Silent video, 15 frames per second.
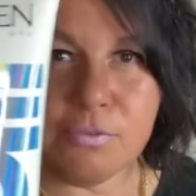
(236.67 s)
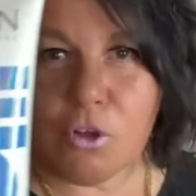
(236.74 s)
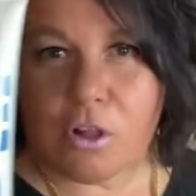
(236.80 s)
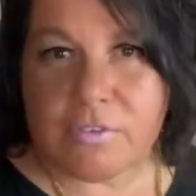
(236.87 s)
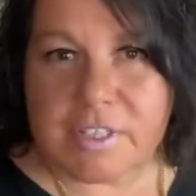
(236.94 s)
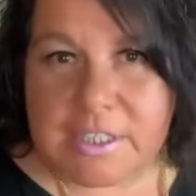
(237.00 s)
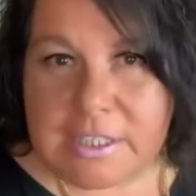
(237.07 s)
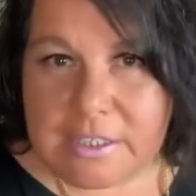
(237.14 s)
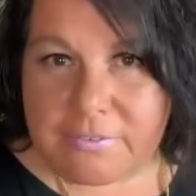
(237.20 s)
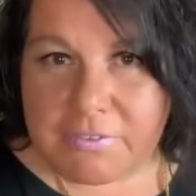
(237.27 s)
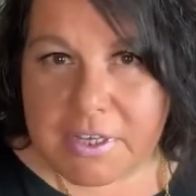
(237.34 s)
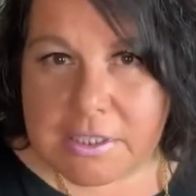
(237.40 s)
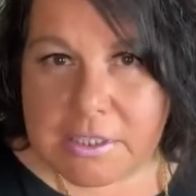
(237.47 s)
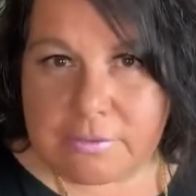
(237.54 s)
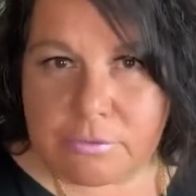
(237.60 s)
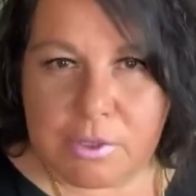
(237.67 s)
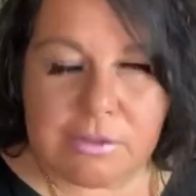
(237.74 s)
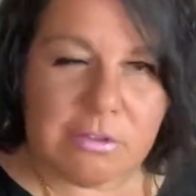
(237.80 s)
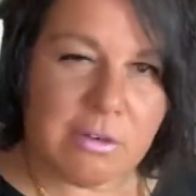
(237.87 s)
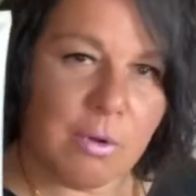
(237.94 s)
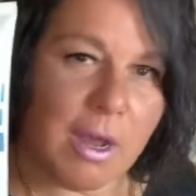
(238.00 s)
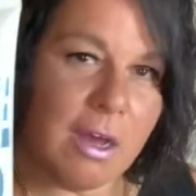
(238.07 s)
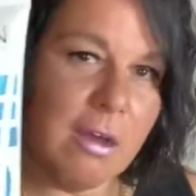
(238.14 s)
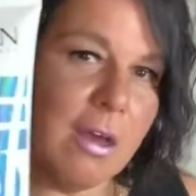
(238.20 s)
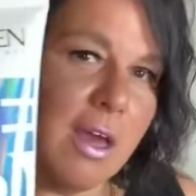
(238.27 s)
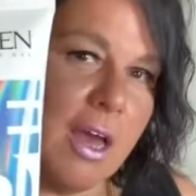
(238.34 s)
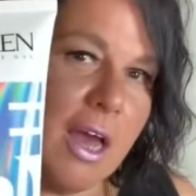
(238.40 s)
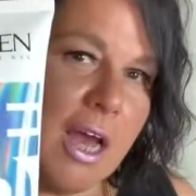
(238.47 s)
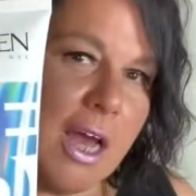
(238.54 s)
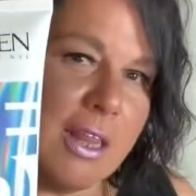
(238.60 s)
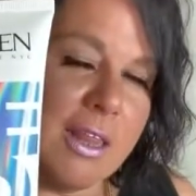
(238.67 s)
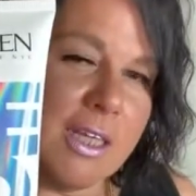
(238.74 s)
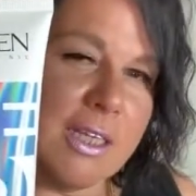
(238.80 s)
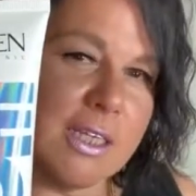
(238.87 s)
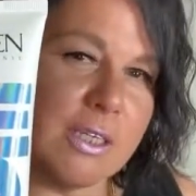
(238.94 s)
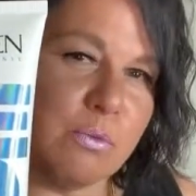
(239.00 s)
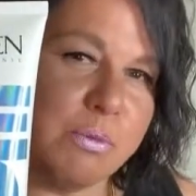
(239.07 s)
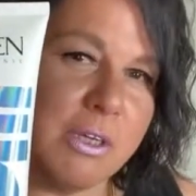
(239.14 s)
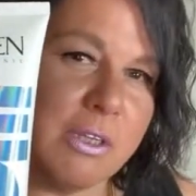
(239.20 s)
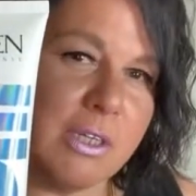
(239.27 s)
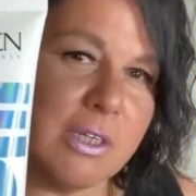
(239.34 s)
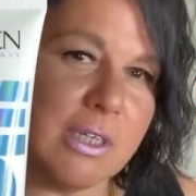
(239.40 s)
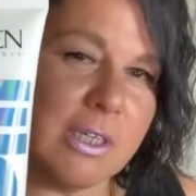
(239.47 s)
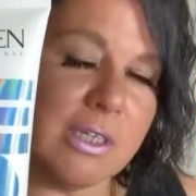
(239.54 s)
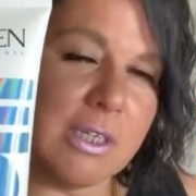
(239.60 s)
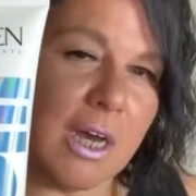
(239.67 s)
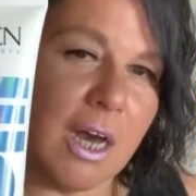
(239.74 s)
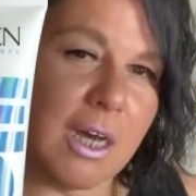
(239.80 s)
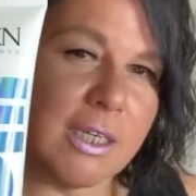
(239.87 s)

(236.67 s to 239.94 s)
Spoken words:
All of us need a facelift once in a while, and this will be the Detox